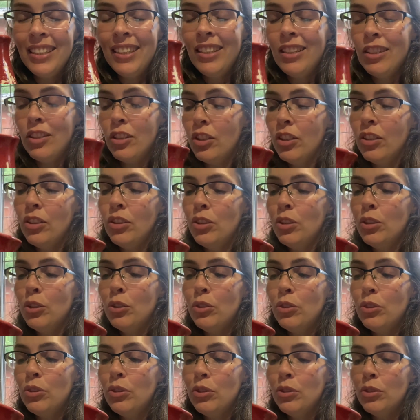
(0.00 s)
Do
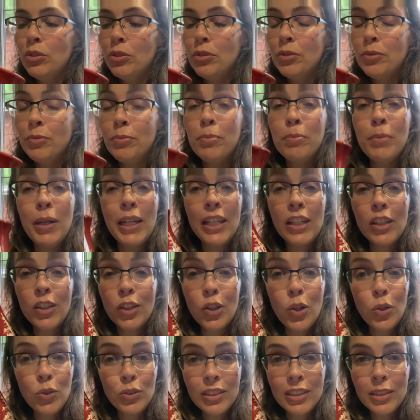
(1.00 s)
you make
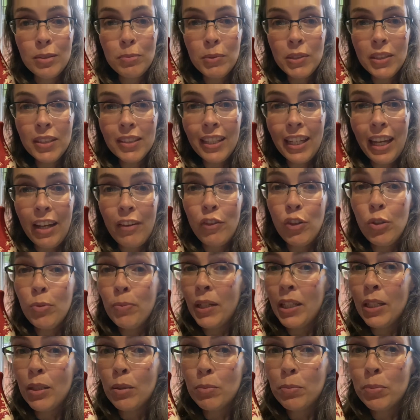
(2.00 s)
golden milk? Have you
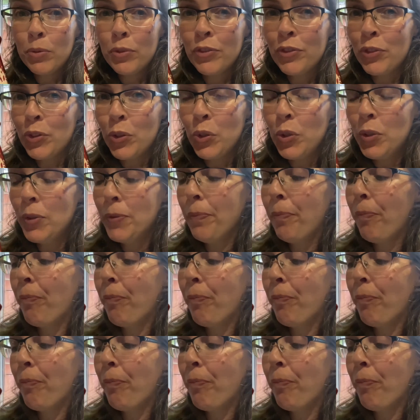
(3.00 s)
made it before?